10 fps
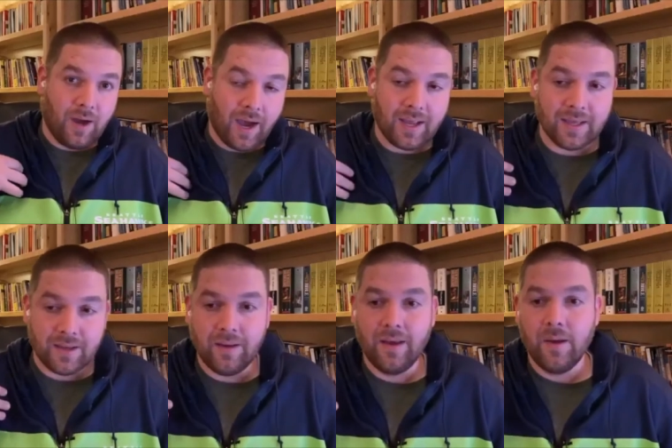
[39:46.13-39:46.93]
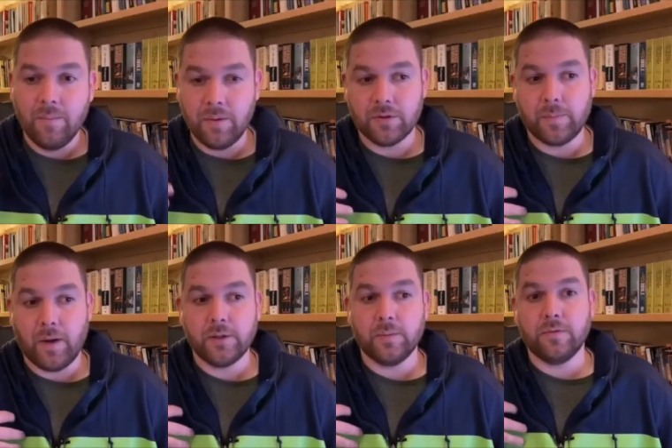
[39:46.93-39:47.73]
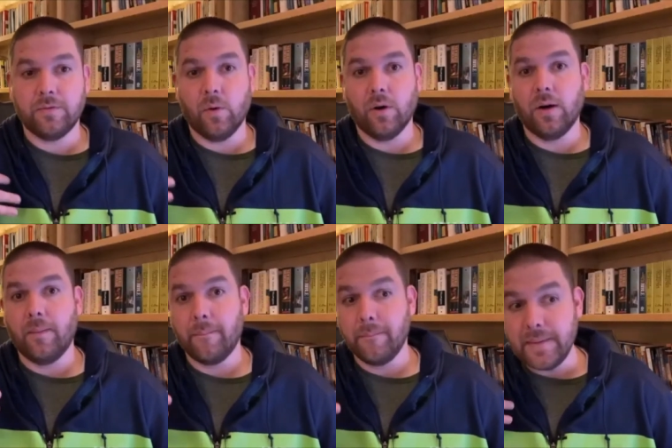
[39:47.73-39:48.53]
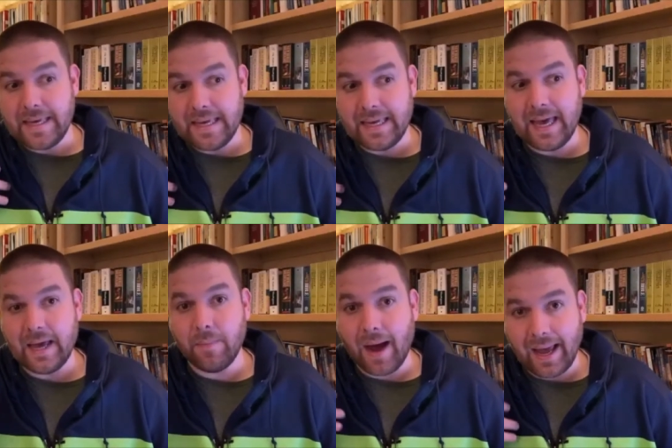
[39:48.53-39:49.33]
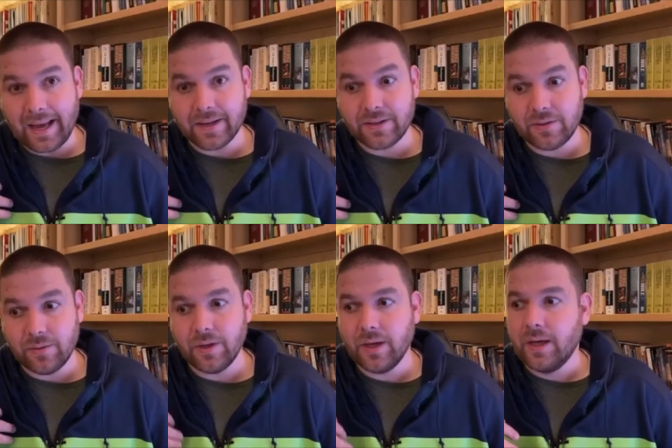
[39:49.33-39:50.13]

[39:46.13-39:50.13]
I can be responsible for me and my attitude,